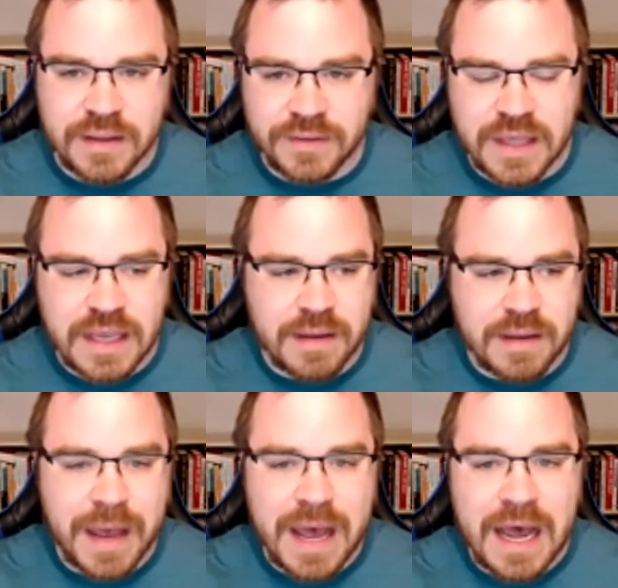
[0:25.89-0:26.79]

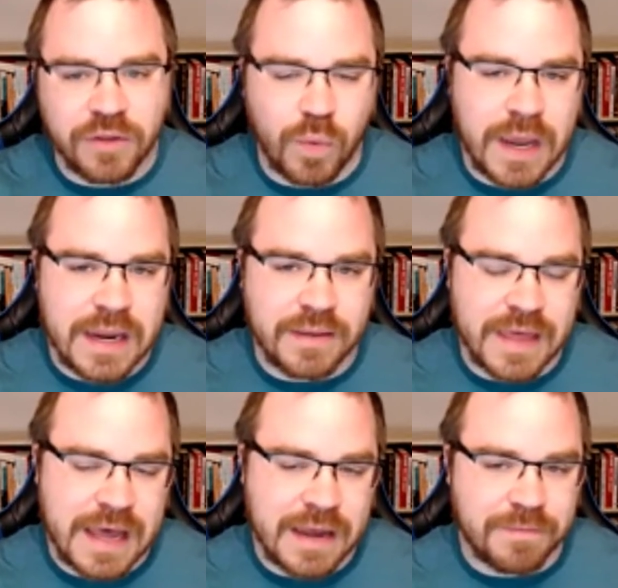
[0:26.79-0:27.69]
the pathway
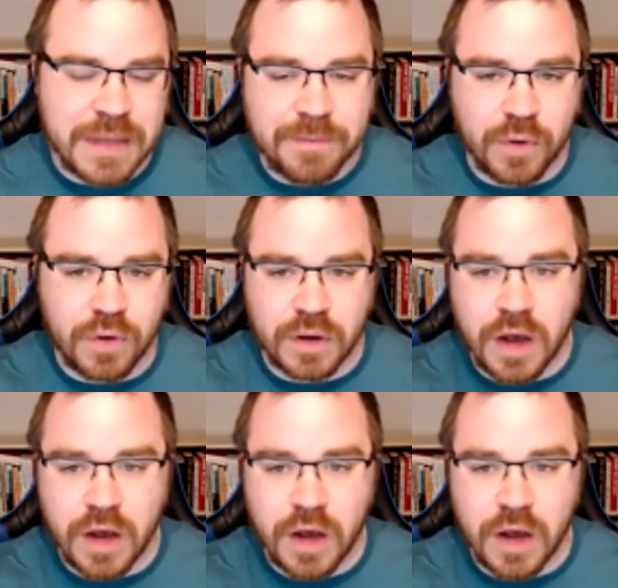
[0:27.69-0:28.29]
that people